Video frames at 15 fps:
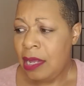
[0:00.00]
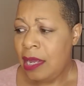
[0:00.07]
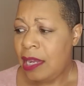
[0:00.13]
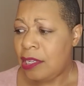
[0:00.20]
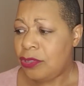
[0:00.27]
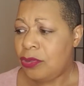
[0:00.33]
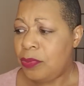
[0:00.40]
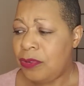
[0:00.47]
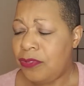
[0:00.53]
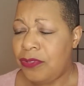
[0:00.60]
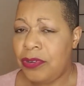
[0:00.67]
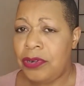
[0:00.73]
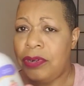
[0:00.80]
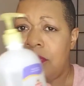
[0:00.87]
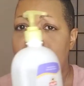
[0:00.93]
I do
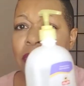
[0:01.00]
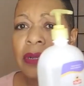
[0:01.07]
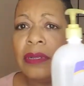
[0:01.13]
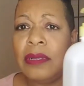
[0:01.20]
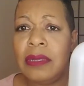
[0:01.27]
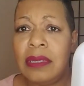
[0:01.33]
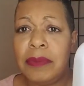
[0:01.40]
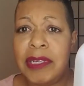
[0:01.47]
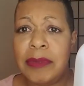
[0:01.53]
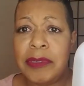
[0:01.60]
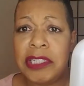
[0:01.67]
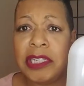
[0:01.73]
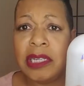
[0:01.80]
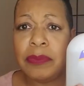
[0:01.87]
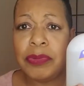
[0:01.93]
prefer the baby
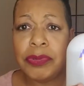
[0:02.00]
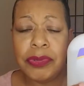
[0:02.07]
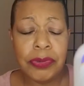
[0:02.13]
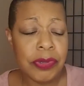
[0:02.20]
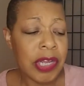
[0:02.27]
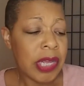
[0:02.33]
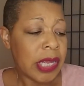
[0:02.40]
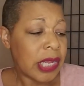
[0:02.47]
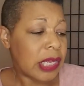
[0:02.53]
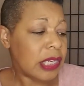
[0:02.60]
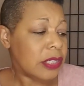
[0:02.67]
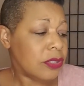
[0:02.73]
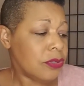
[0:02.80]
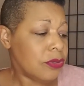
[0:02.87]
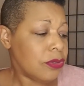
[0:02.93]
shampoo, and I
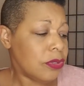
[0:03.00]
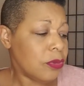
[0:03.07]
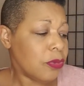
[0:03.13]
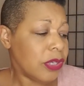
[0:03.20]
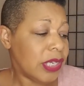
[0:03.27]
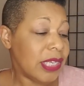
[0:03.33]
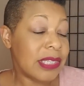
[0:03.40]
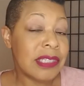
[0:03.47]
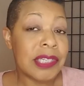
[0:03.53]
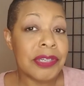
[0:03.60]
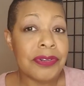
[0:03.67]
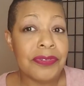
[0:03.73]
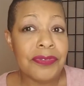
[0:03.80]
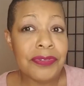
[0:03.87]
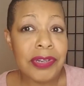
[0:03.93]
do use the one that's
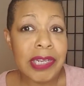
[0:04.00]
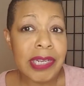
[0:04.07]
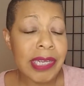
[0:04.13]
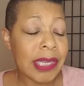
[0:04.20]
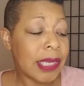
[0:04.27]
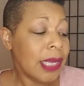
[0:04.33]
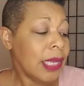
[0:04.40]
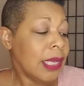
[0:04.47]
tear free.